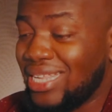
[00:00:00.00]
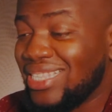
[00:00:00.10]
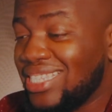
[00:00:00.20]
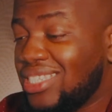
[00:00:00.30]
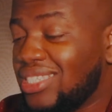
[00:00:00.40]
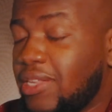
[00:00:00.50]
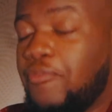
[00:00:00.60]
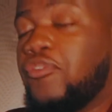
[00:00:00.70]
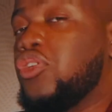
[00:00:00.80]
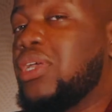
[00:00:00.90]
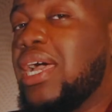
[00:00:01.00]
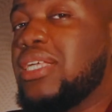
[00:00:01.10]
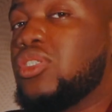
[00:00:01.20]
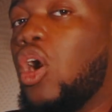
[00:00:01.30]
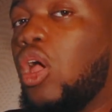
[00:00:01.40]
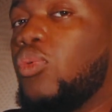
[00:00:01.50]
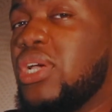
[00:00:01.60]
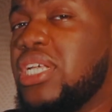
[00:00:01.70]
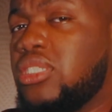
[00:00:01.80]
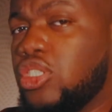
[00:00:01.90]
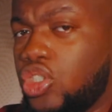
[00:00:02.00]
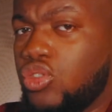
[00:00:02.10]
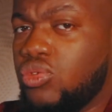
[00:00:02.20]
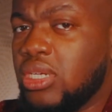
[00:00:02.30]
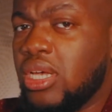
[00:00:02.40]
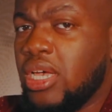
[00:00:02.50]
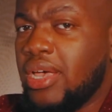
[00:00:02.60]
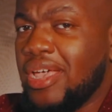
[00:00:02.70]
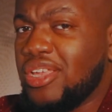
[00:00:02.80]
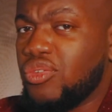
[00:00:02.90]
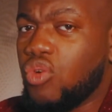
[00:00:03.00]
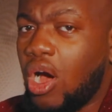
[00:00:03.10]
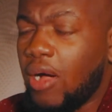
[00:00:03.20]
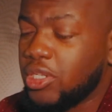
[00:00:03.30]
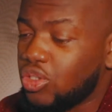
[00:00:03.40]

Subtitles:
And this is a tip for you guys, always shoot in RAW.